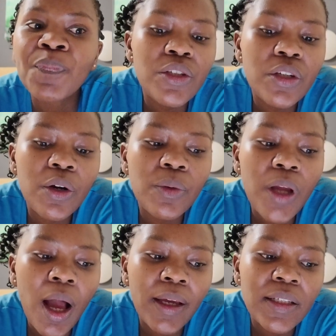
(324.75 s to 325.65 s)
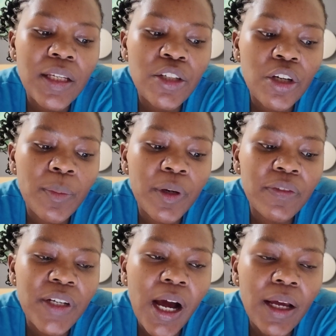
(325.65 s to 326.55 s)
So yeah, I guess that took a bit
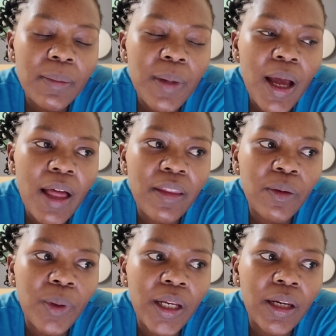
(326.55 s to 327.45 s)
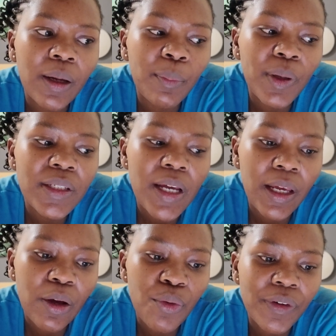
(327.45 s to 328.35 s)
of time, and then we ended up
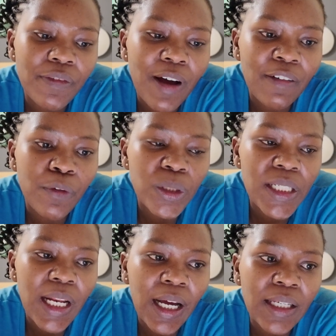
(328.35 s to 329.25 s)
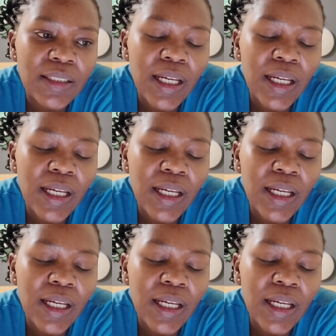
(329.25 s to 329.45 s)
taking off at 5:40, like I